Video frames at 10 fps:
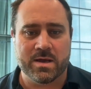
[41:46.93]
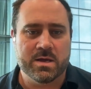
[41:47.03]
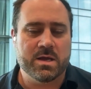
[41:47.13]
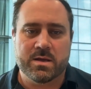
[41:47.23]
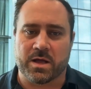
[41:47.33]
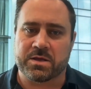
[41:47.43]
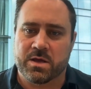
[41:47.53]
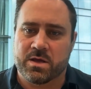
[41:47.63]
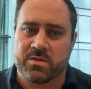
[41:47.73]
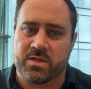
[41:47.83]
But
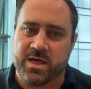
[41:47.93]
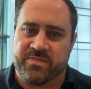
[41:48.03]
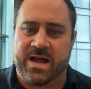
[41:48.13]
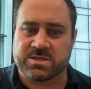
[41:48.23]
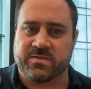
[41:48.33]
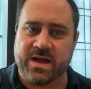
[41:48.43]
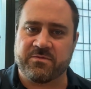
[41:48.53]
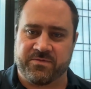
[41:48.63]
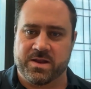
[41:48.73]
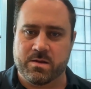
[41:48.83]

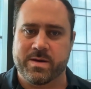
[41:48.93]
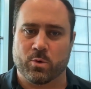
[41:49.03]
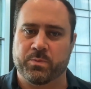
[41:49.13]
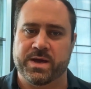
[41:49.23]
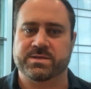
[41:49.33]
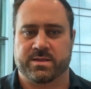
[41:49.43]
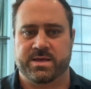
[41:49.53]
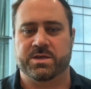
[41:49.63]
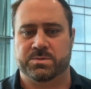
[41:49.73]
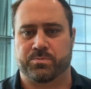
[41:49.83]
so that fundamental
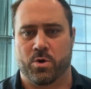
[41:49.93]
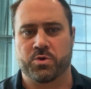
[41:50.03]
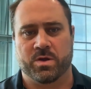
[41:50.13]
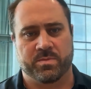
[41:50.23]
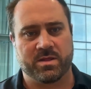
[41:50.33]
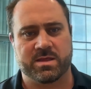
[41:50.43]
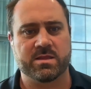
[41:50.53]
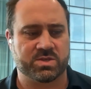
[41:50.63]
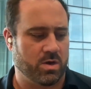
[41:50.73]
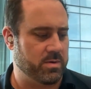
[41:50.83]
piece, I think, is broken.
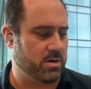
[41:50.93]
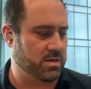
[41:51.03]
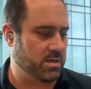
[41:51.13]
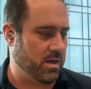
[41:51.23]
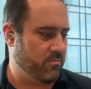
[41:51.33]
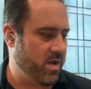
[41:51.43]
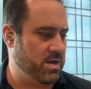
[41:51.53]
But a thing that Simon and